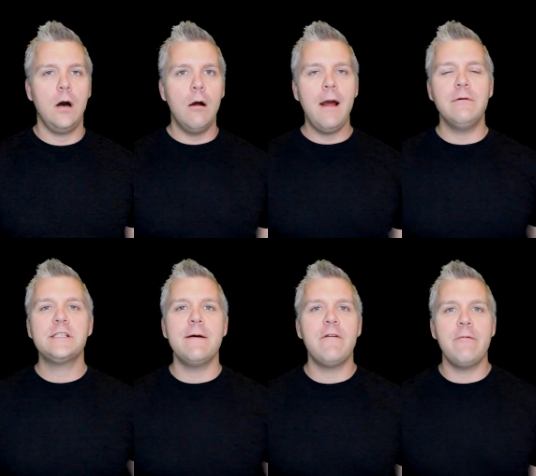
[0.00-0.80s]
Alright,
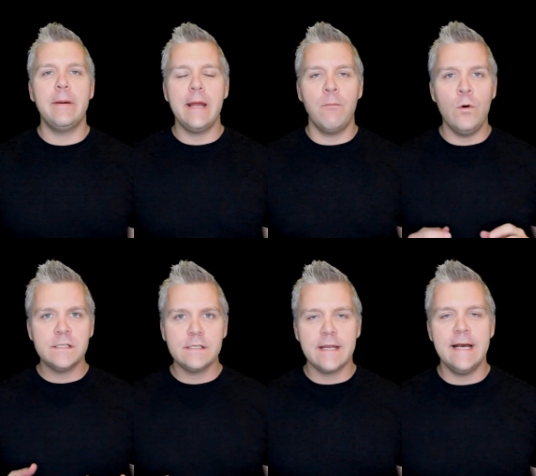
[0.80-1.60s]
what's up everybody? I'm
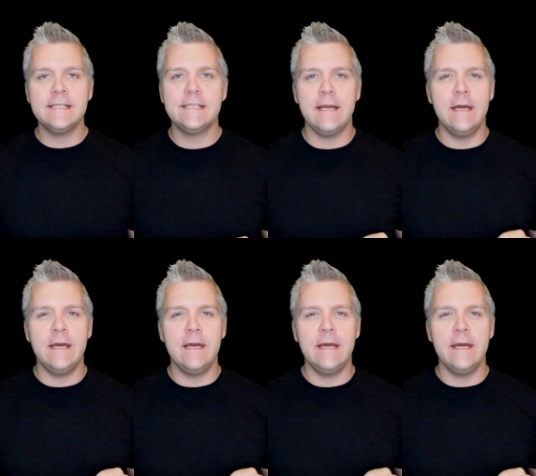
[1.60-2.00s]
Wesley Guest,